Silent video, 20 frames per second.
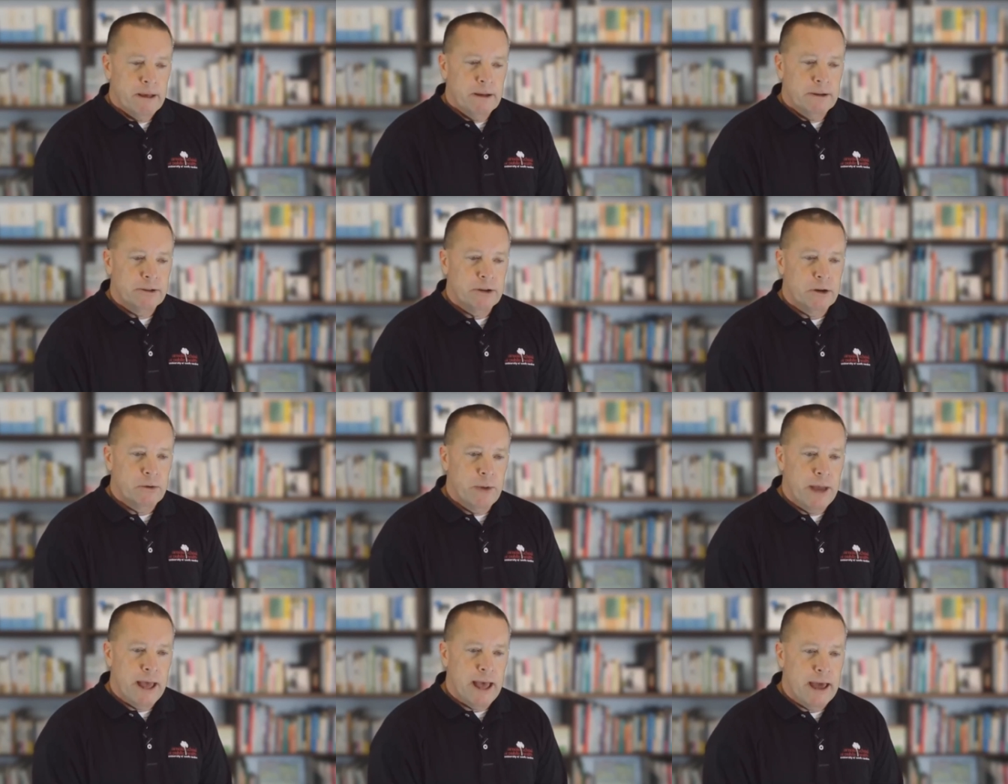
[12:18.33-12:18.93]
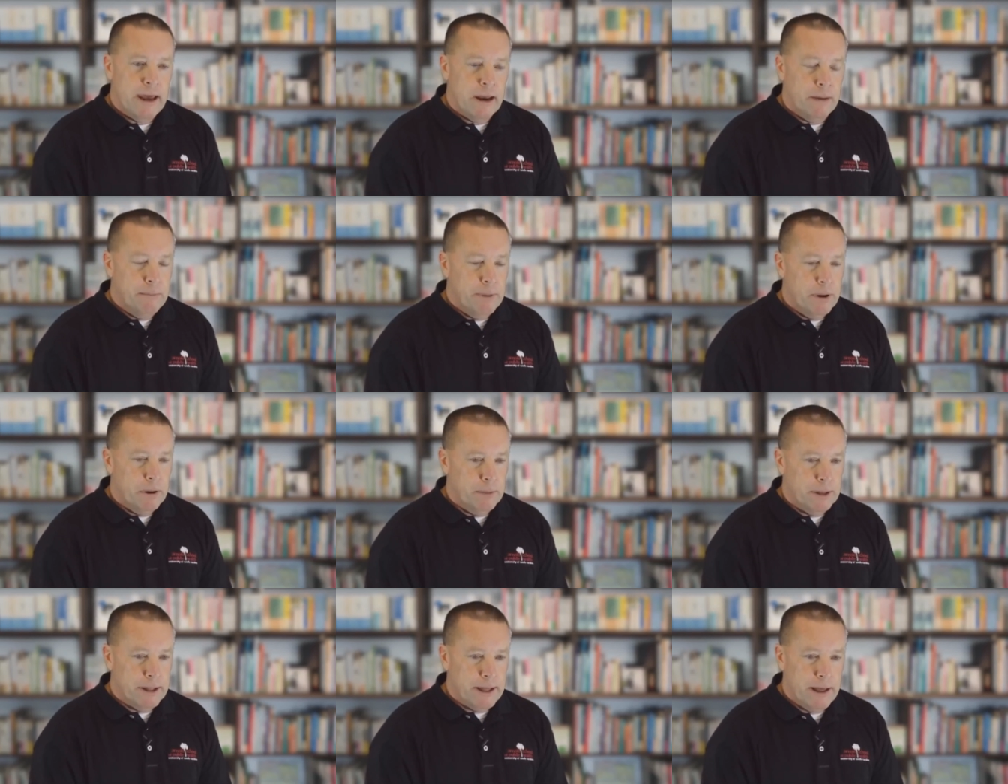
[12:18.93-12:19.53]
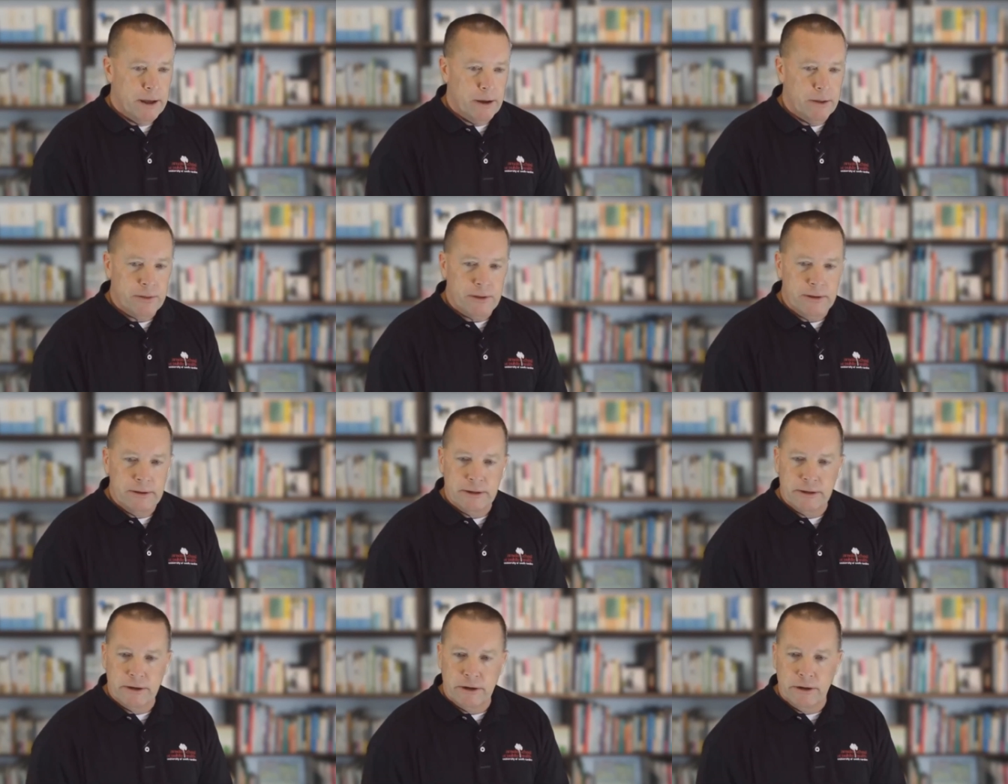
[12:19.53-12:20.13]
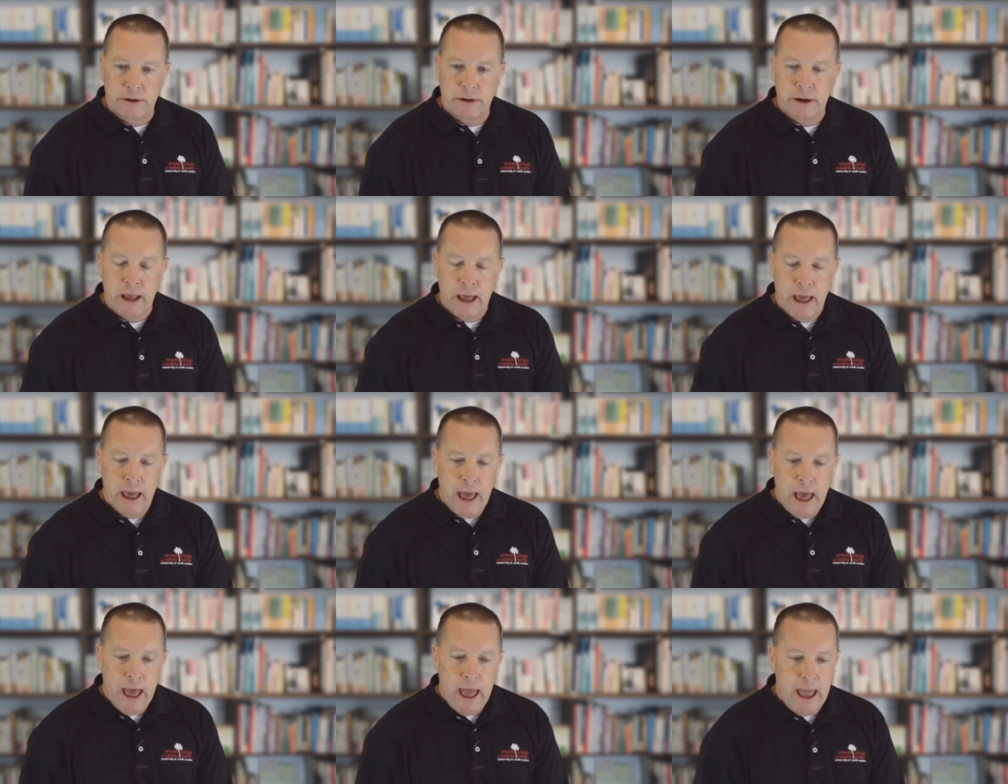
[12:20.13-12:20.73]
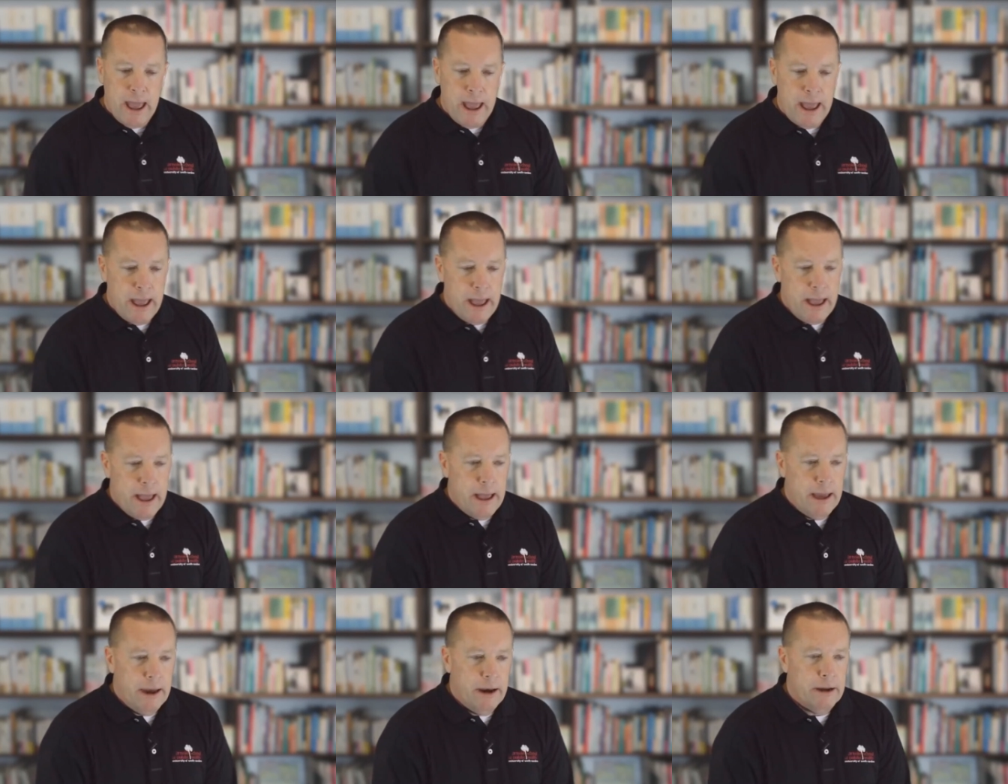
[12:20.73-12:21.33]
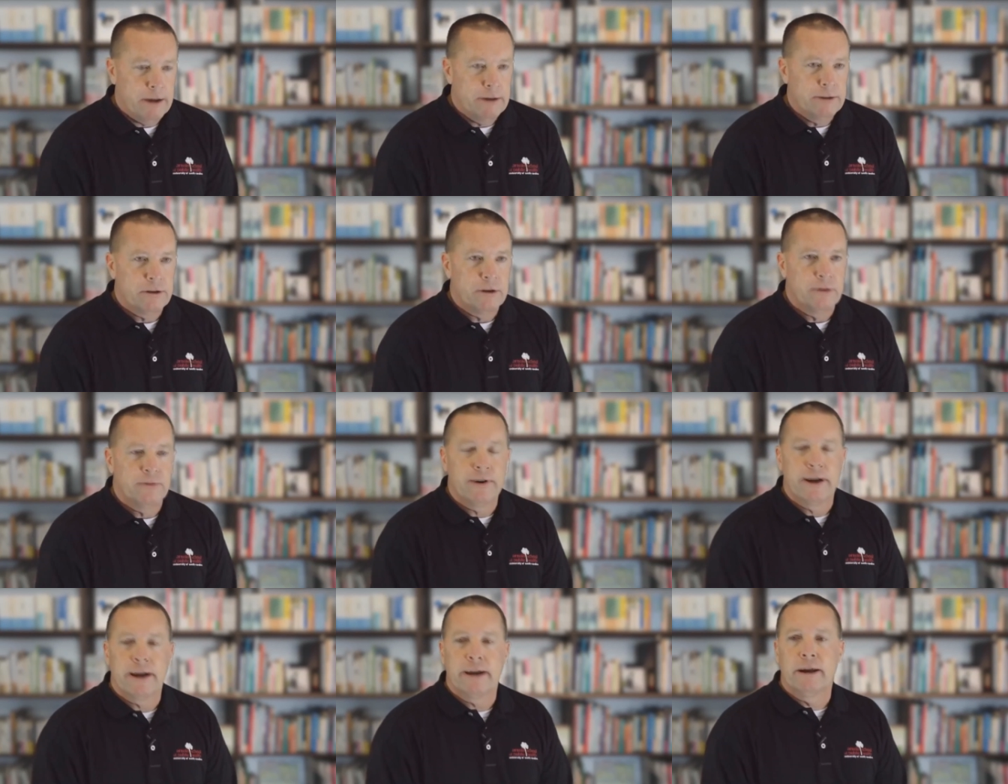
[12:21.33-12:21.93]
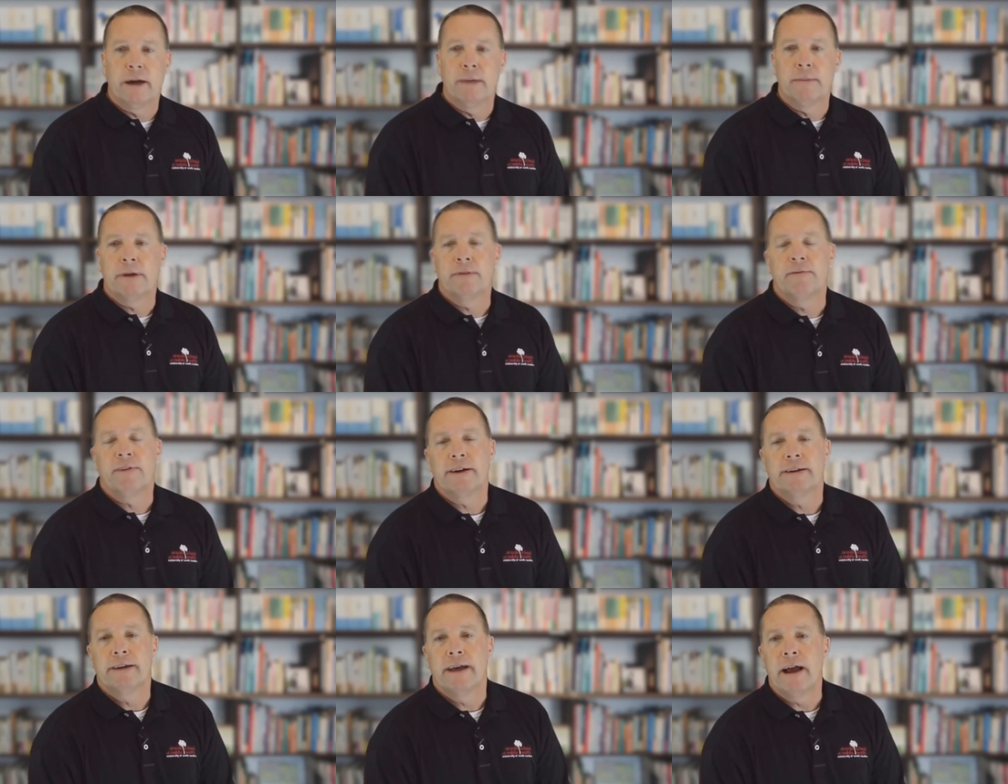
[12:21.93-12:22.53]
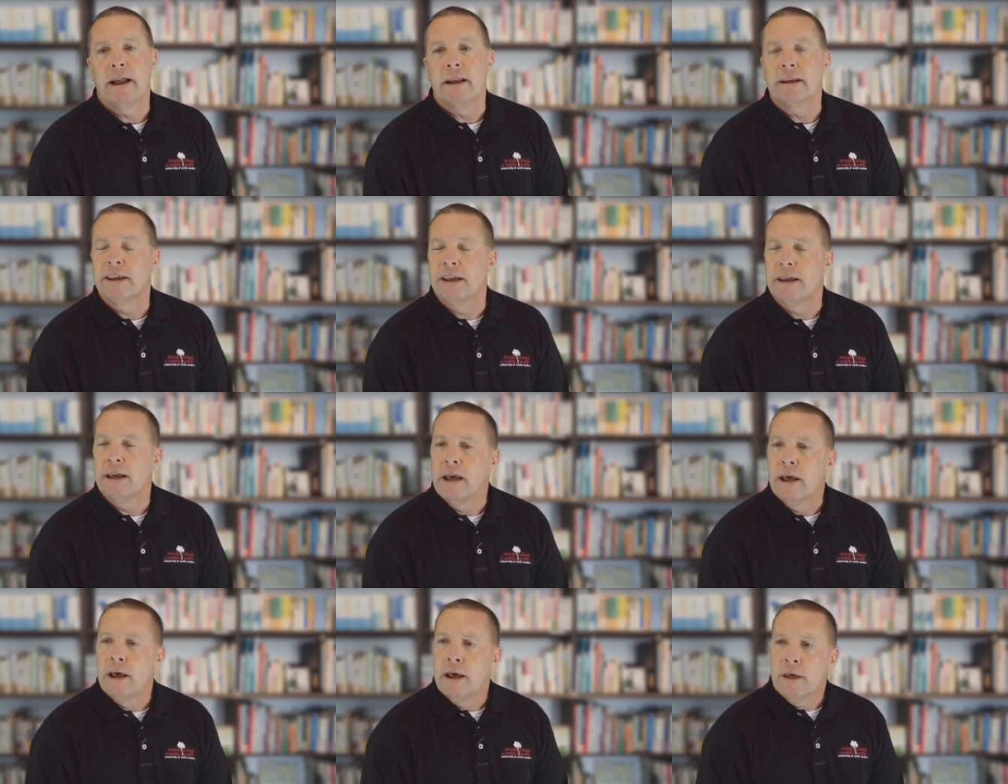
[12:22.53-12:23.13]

So we had a public health concern and a concern for economic vitality.